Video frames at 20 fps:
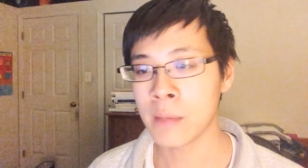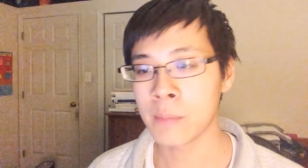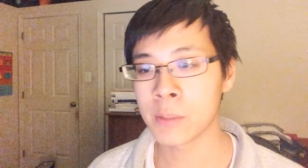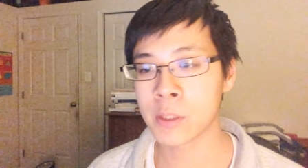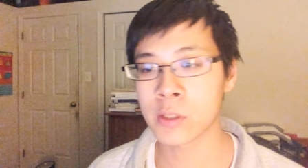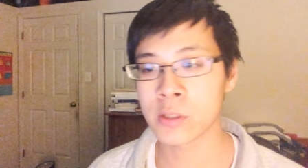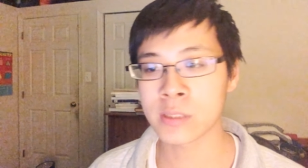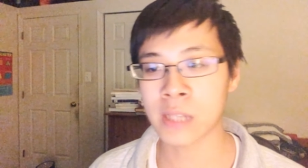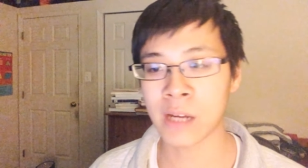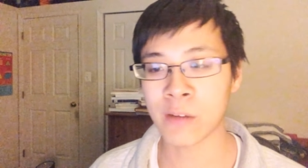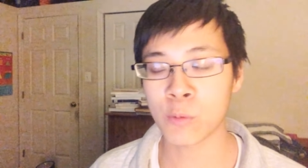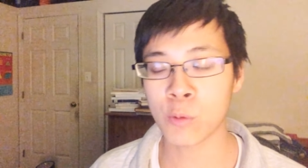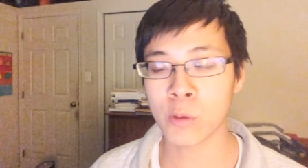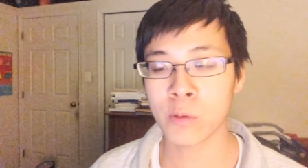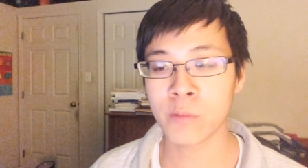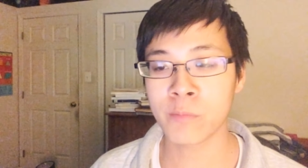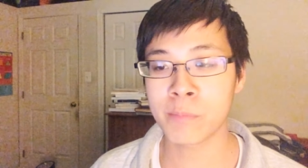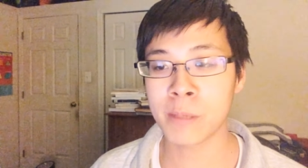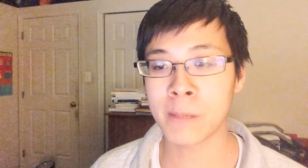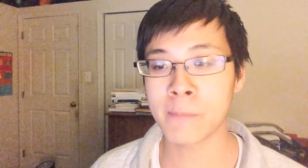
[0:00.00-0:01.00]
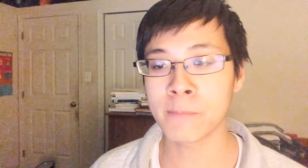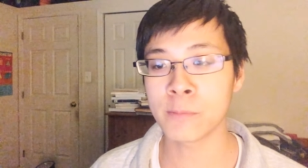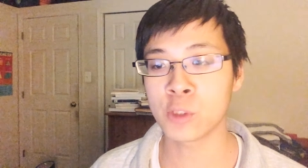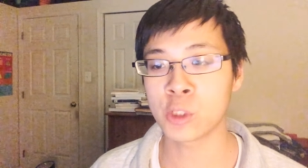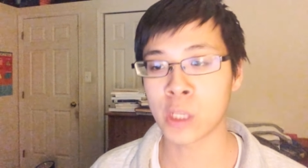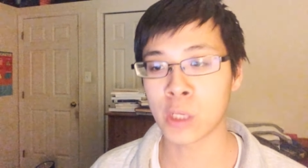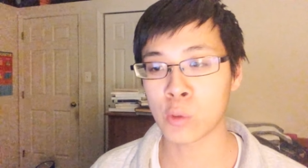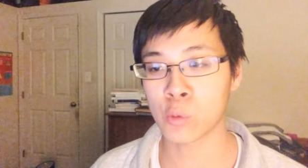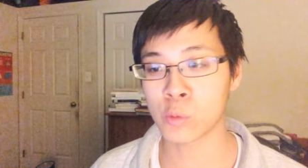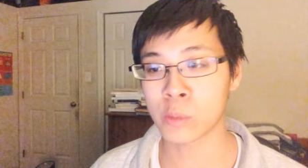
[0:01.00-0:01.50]
because I would have been
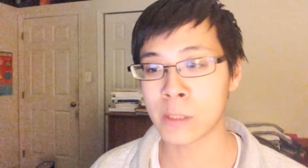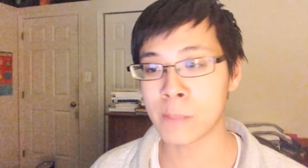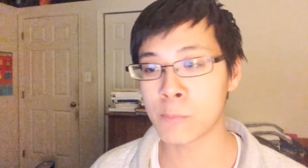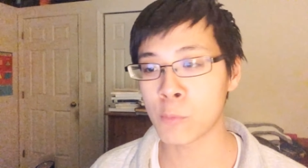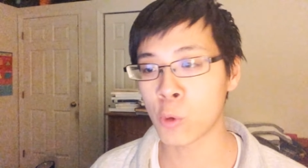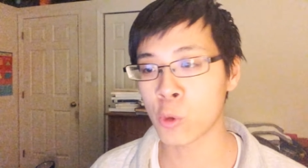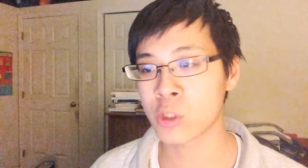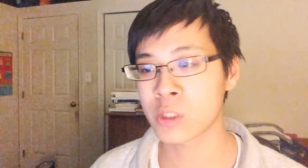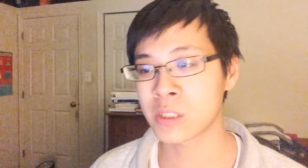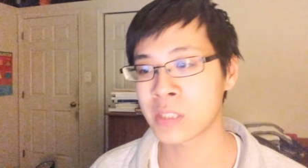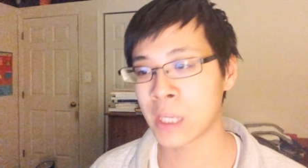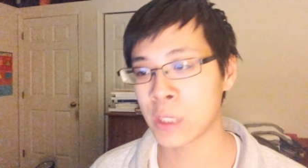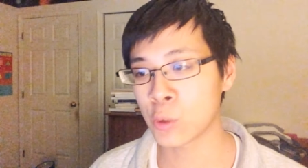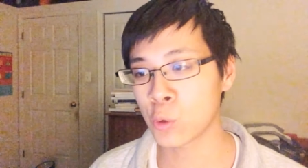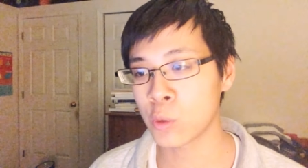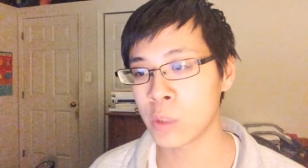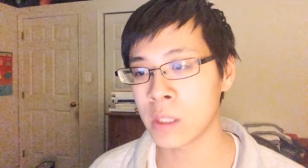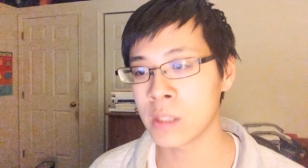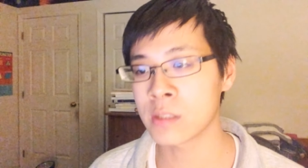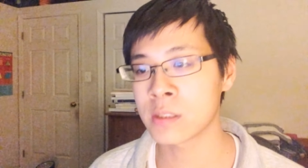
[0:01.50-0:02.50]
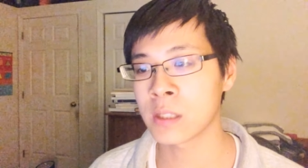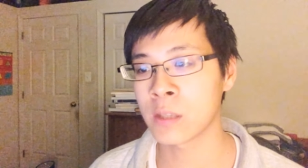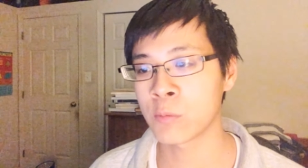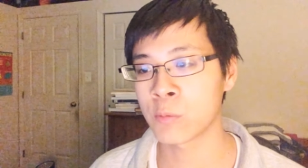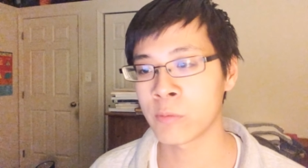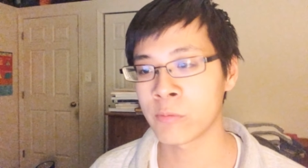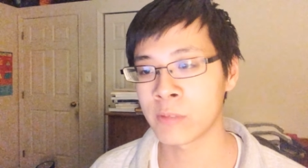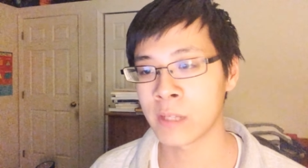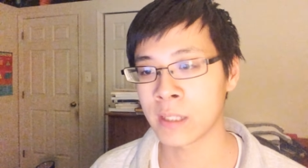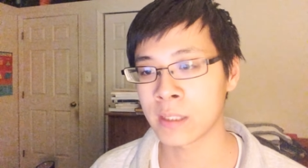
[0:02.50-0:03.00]
generally more centered and
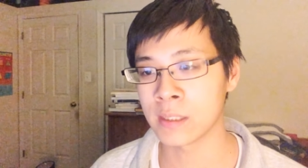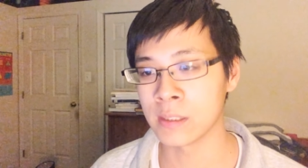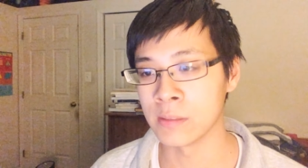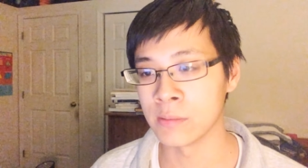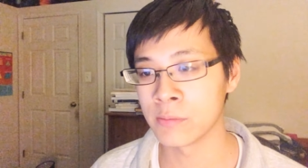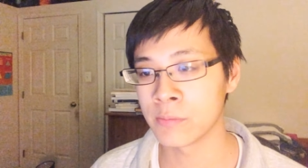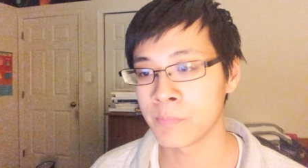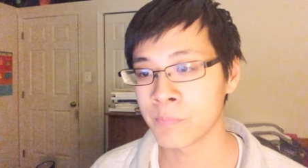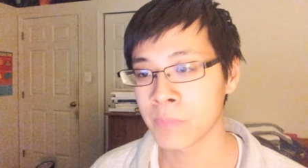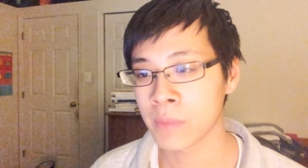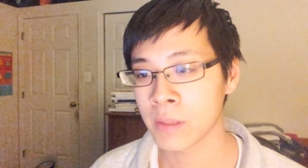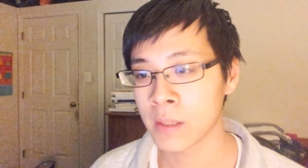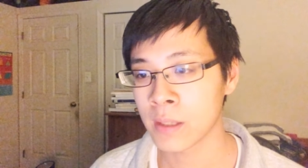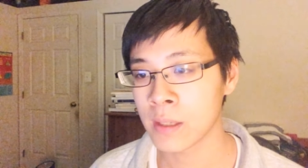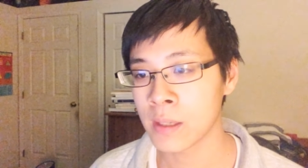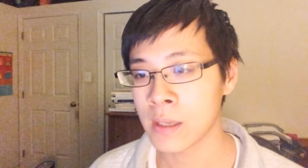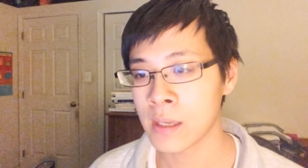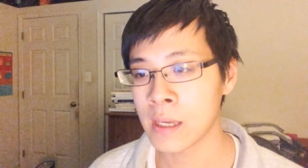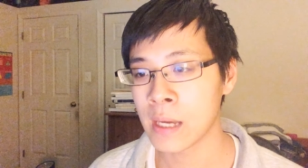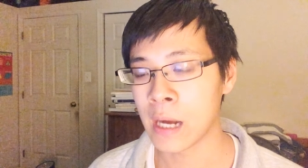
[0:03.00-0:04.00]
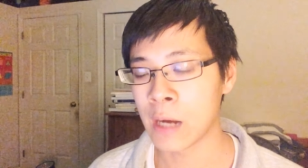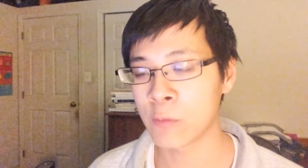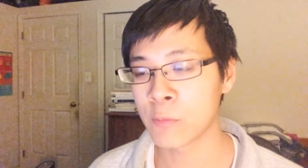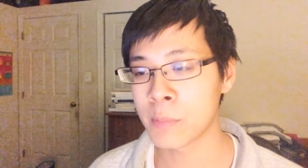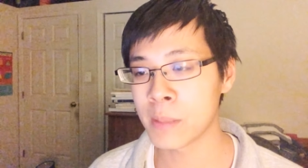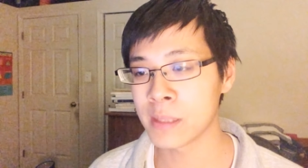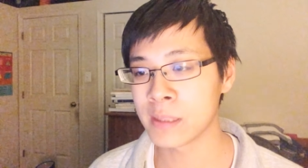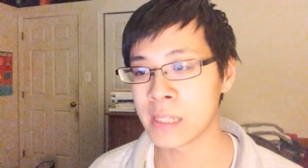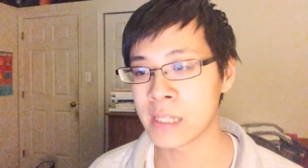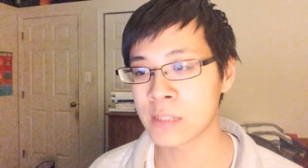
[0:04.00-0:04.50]
self reflective. I would
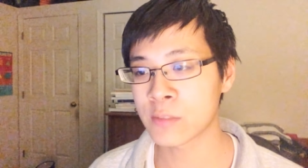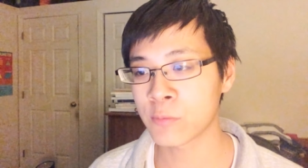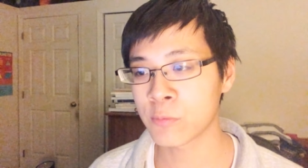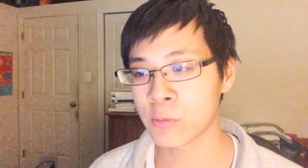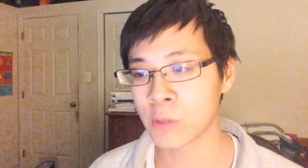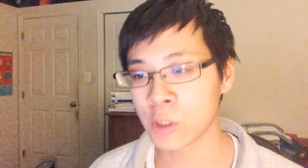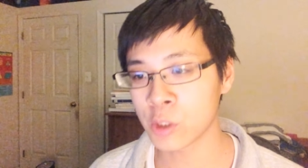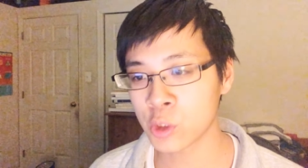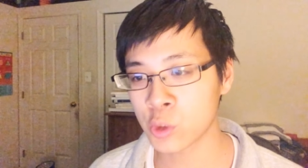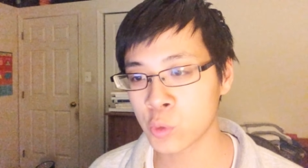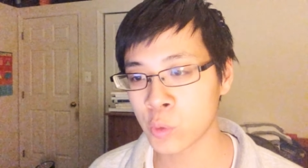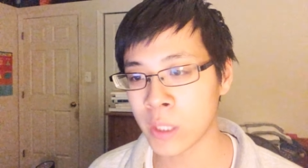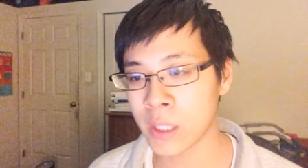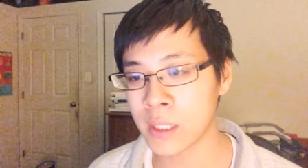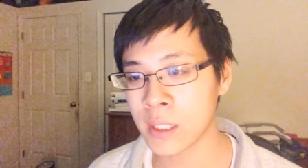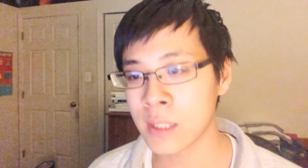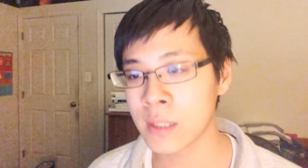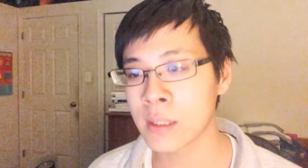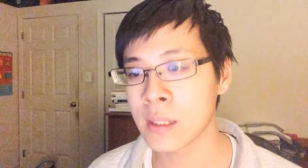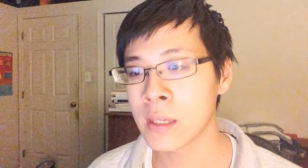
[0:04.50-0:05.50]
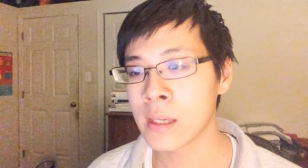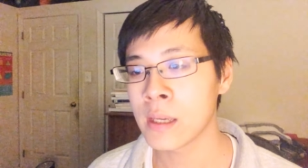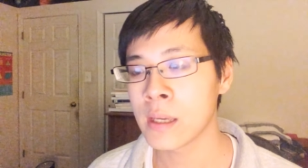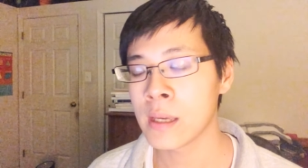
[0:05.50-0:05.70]
have been less frustrated